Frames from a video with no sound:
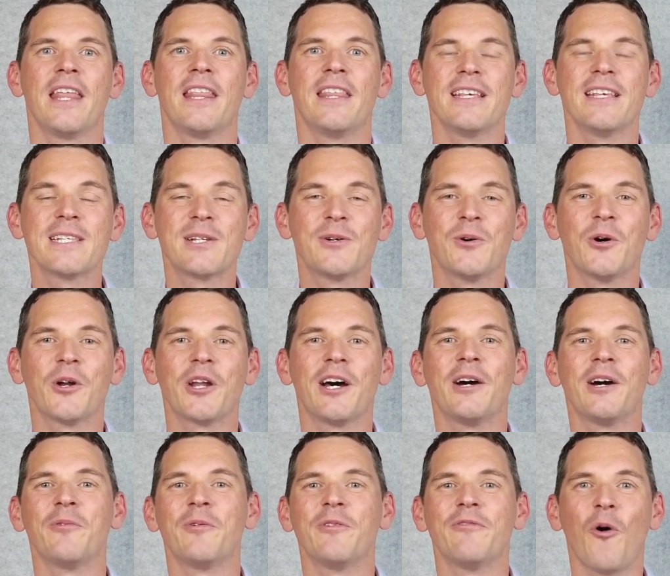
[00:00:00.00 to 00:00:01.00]
This quarter,
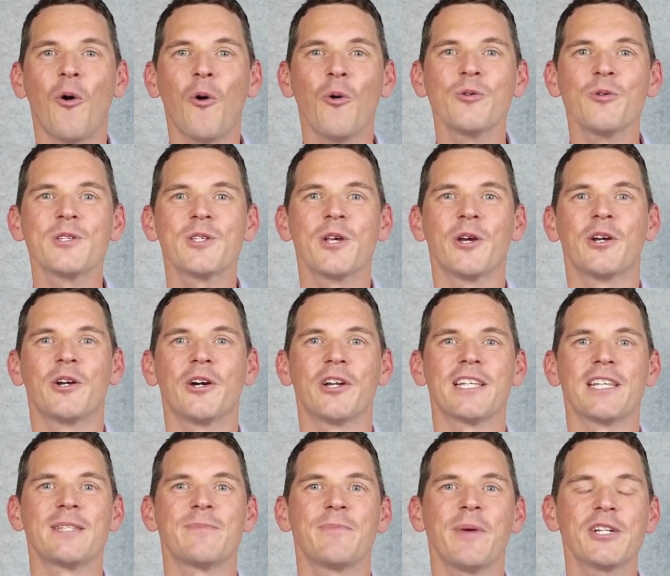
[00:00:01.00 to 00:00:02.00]
we've also got a
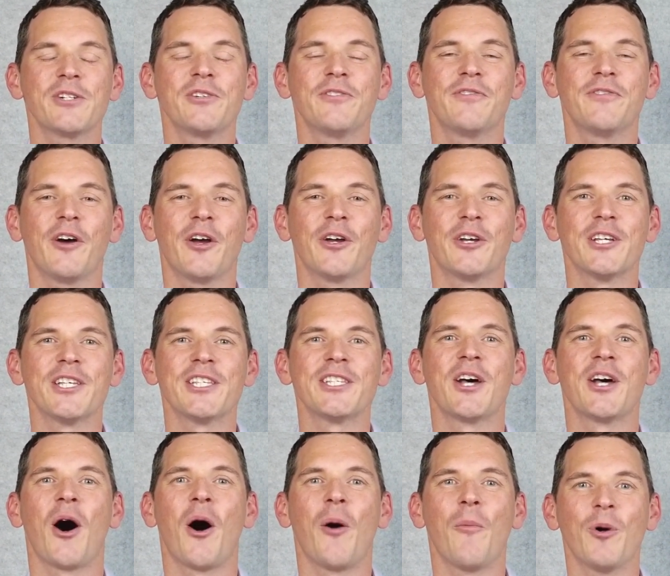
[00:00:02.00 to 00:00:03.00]
special focus
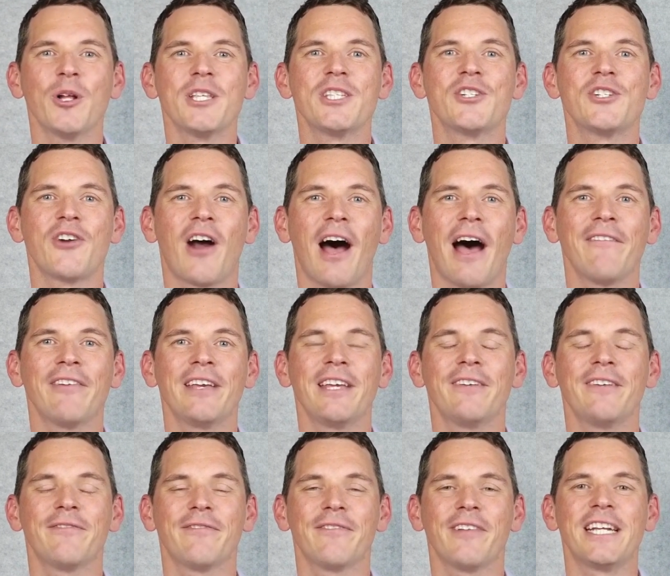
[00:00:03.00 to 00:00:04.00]
on what's driving
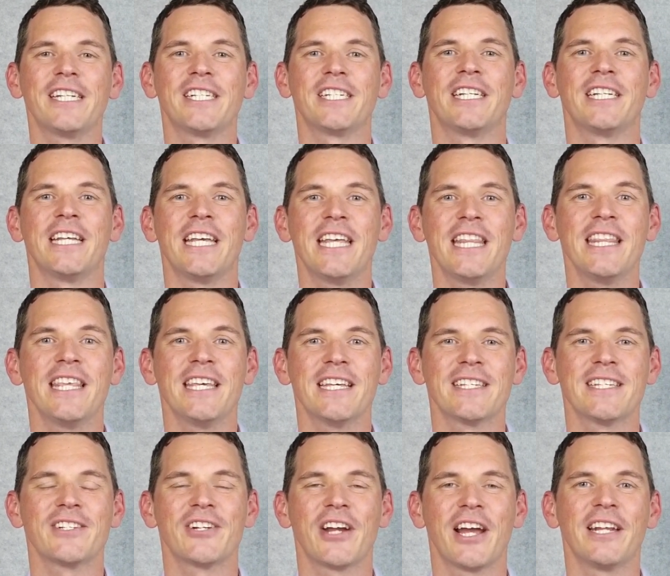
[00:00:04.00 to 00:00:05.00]
inflation in the
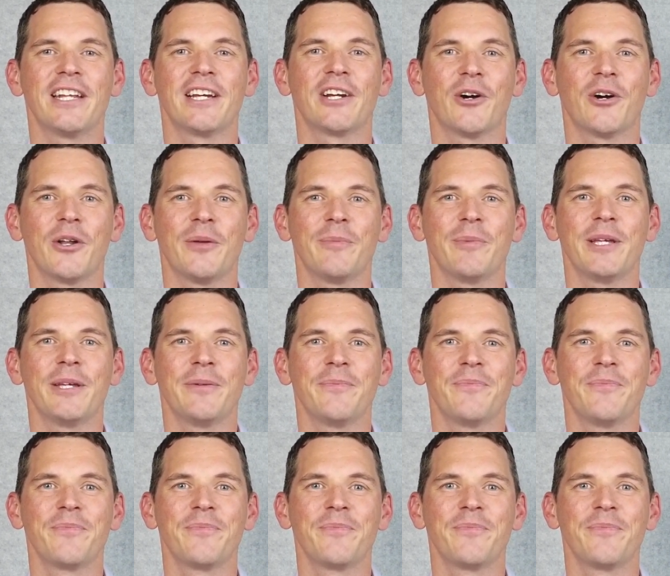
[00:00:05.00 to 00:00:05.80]
Australian economy.